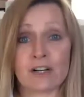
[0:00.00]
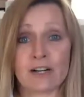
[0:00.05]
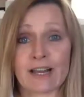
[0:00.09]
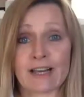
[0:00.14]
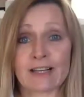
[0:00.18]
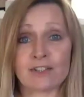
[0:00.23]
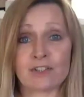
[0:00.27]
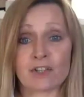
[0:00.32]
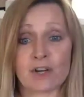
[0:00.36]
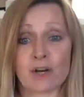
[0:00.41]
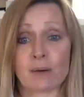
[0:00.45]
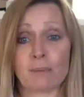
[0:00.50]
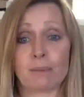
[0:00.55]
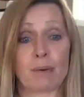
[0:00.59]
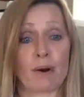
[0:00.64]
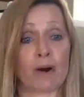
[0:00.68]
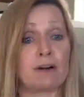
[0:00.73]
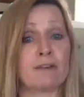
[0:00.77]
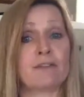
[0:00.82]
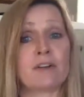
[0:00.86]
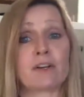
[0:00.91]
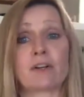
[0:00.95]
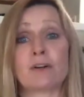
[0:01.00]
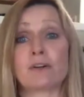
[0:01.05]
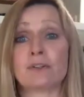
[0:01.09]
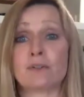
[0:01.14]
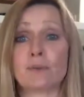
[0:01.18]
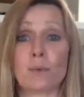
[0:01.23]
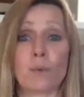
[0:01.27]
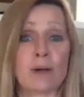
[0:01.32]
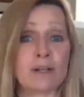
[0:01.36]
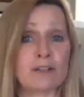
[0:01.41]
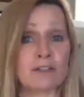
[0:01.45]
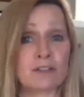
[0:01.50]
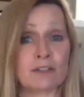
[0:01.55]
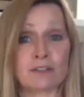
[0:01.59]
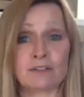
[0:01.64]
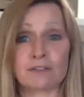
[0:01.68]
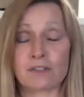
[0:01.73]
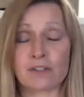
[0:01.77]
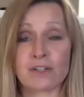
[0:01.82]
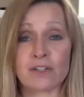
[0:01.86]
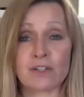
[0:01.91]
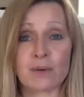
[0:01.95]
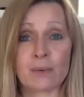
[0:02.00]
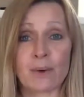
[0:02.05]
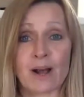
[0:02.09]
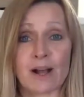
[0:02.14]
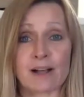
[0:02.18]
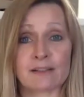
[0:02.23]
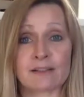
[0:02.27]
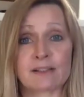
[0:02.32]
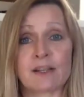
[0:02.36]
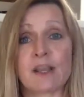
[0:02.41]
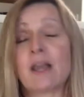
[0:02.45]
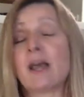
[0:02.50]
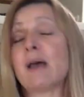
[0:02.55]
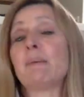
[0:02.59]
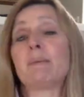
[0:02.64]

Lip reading: in Asia, part of it goes to one server in US,